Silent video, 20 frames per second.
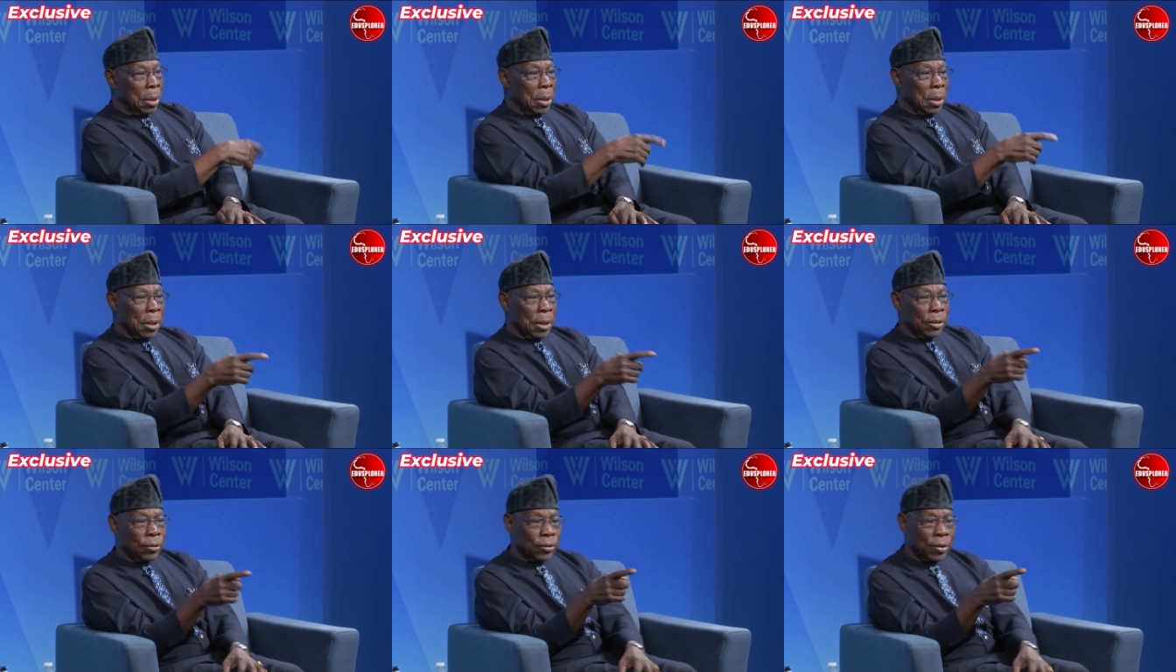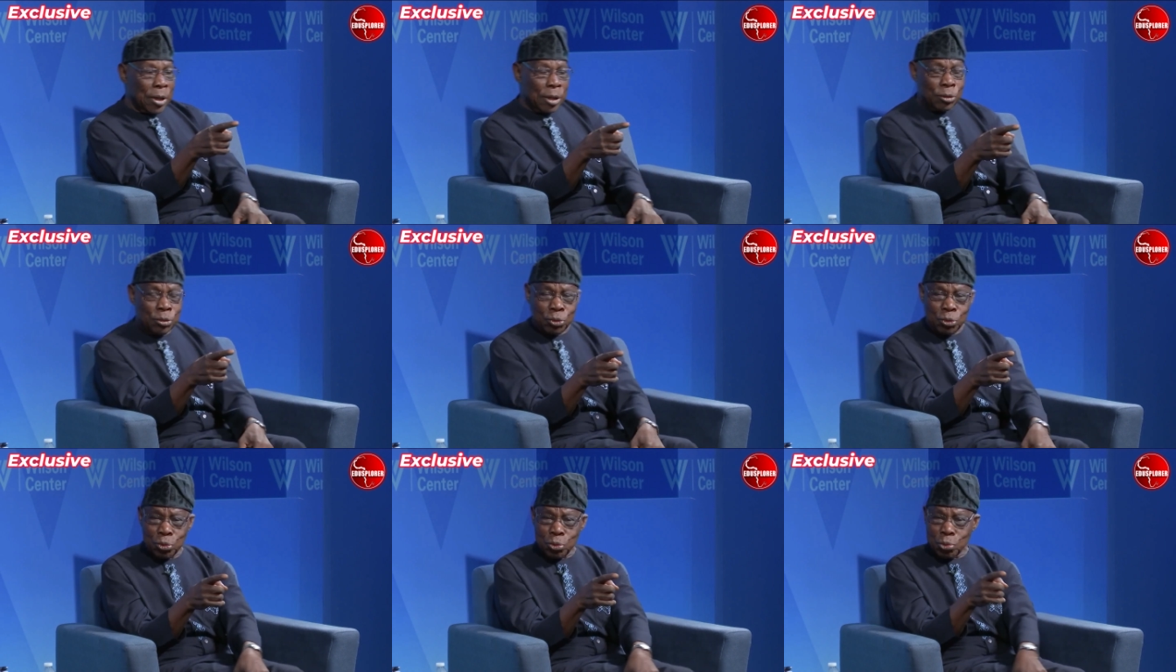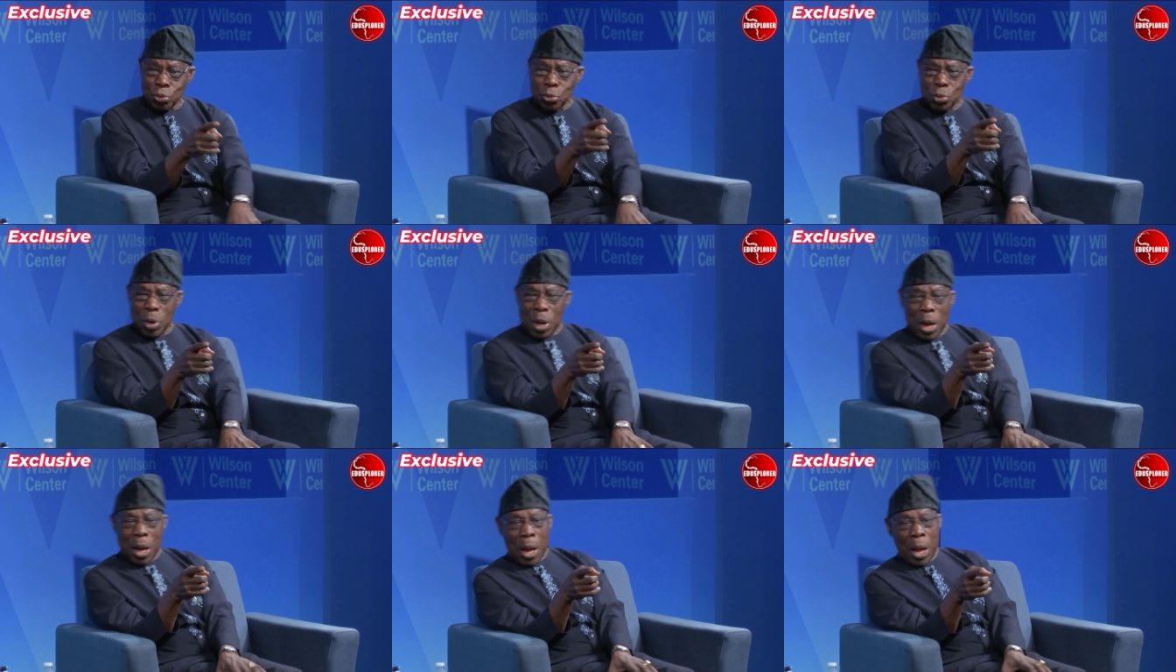He said, you
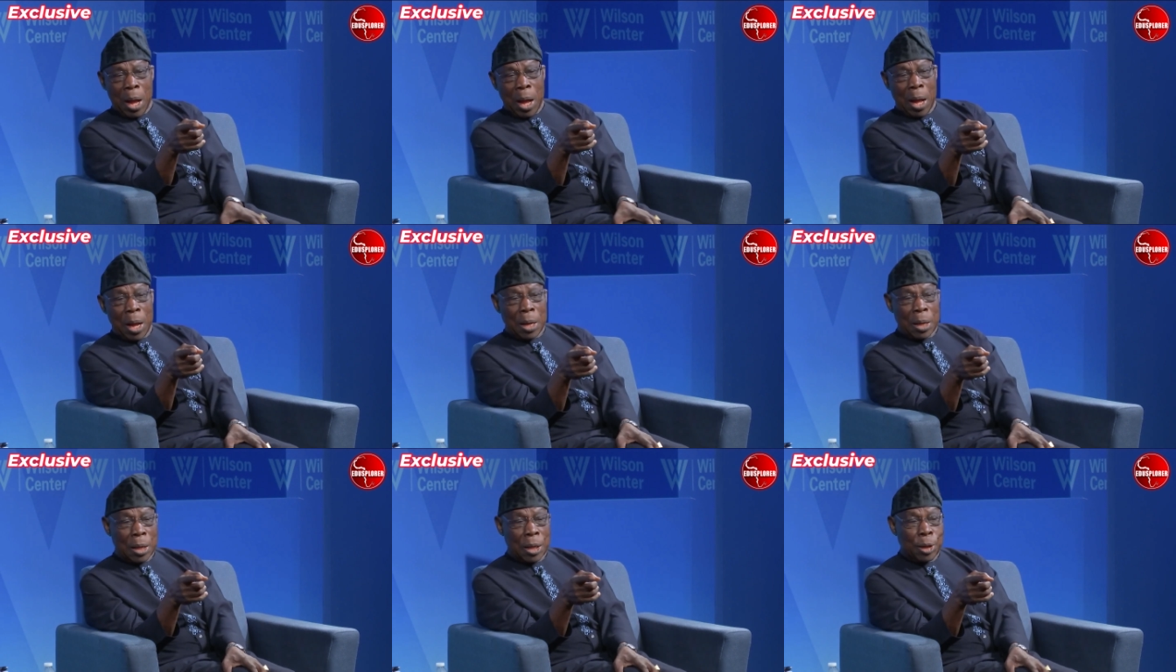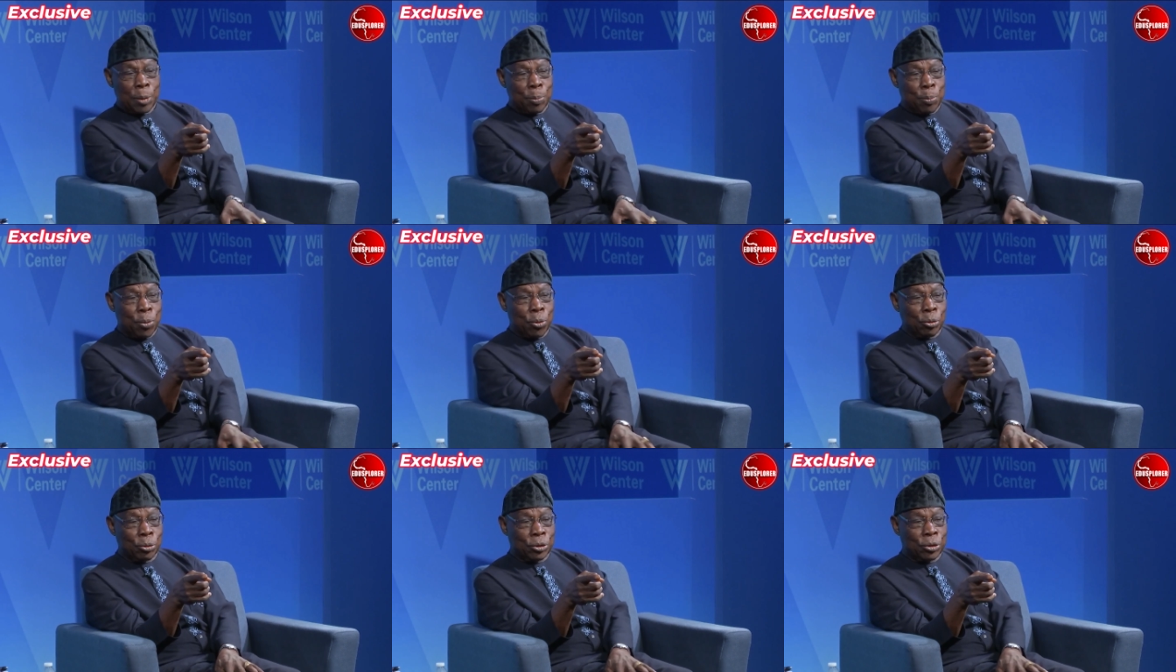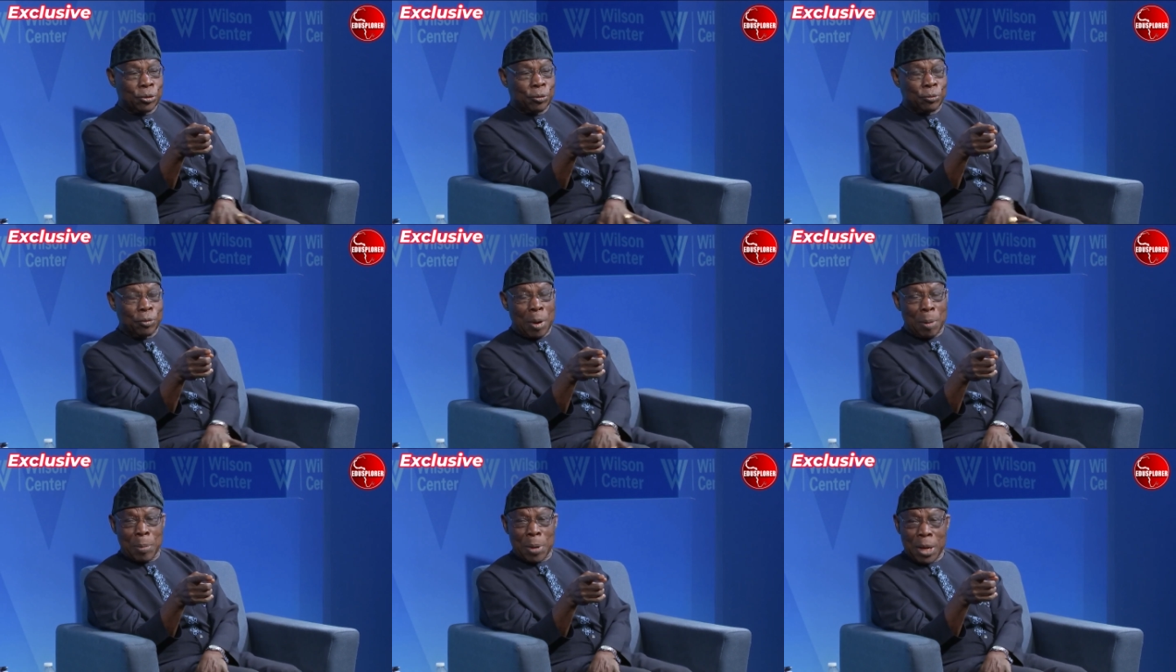are a poultry
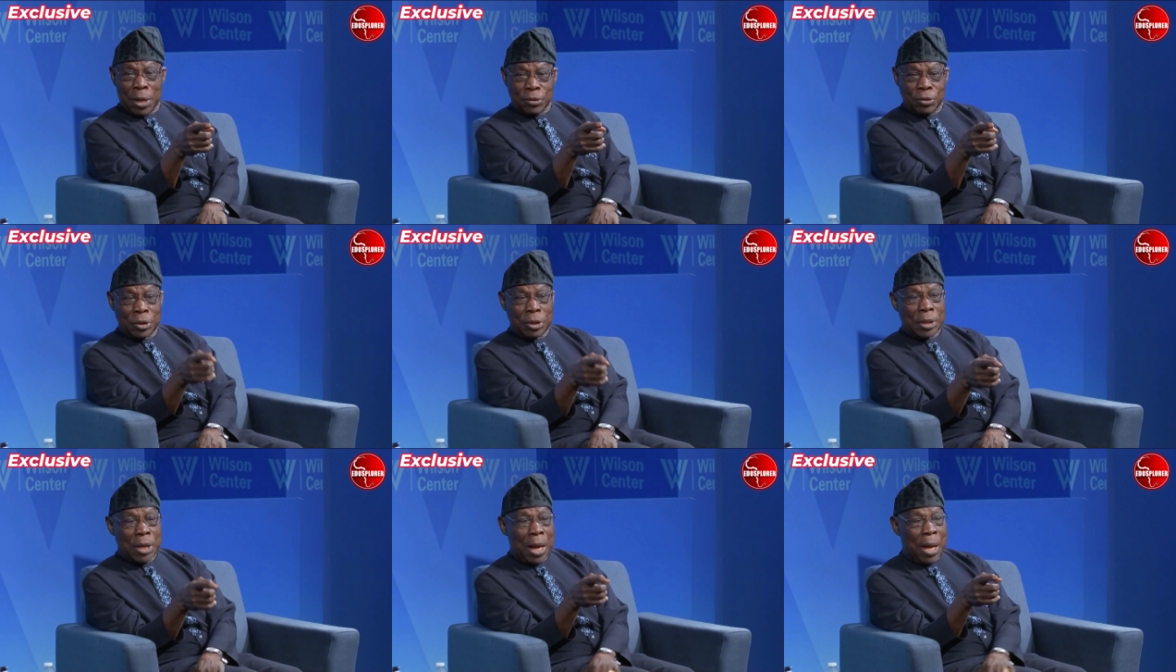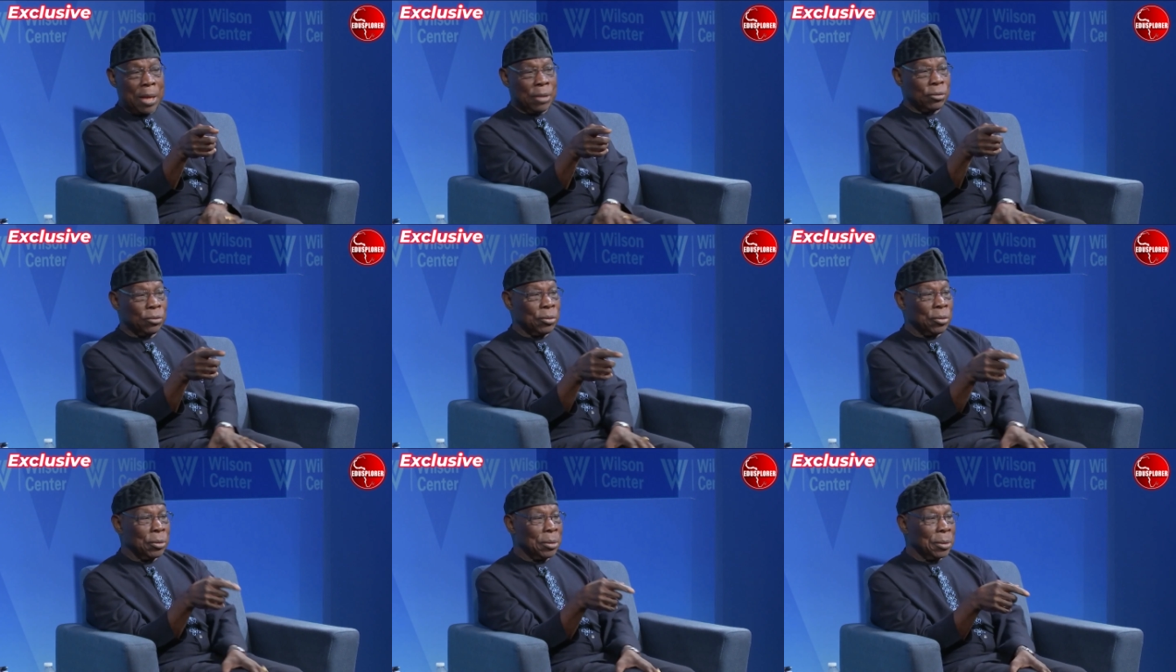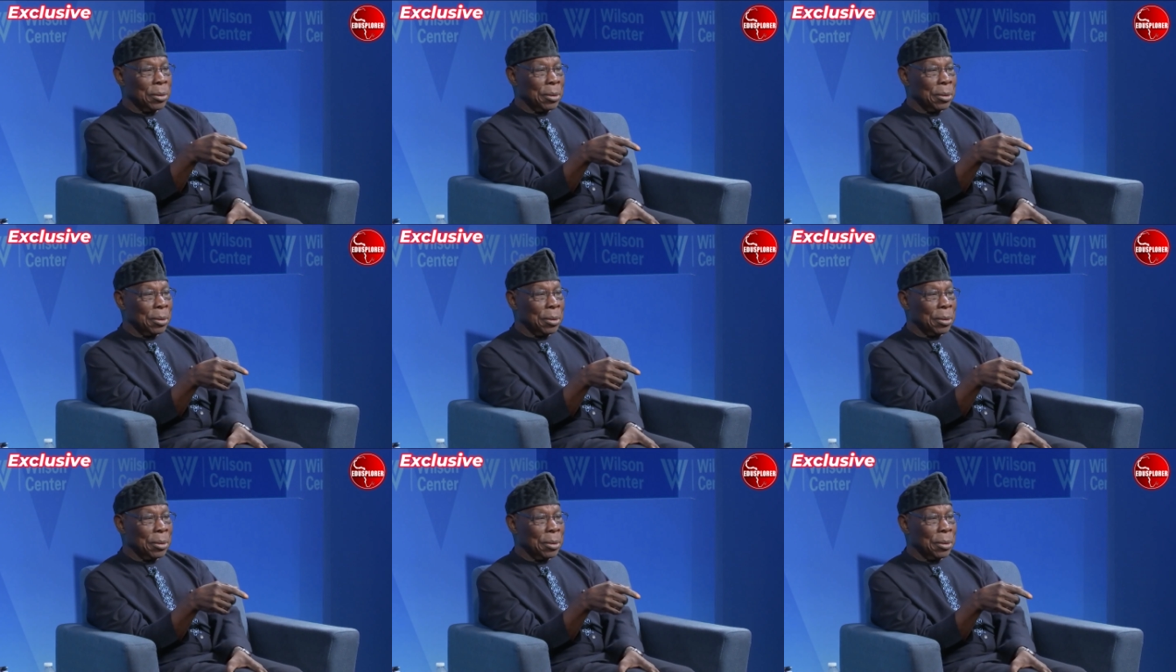farmer. I said, yes.